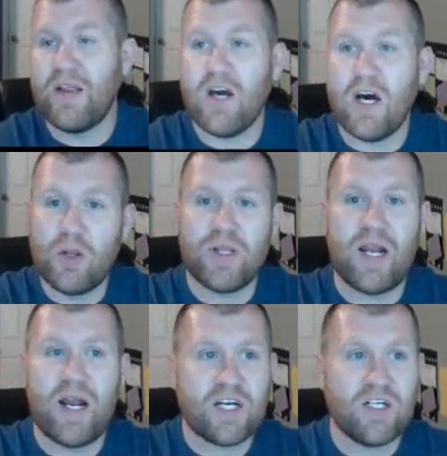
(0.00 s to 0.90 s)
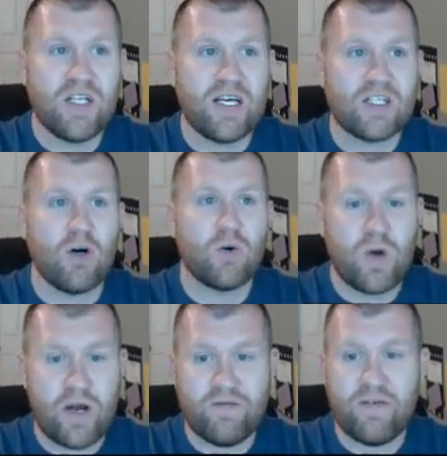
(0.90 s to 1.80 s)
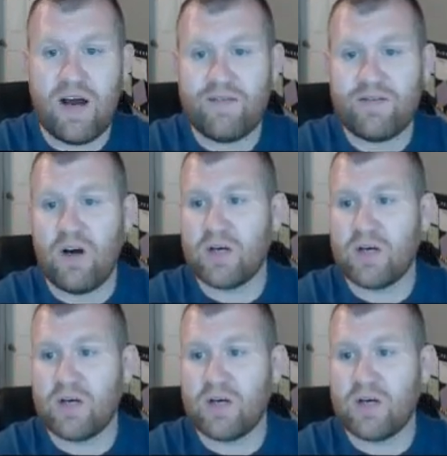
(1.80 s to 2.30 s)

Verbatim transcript: the other one that I actually like is called Rev. I've talked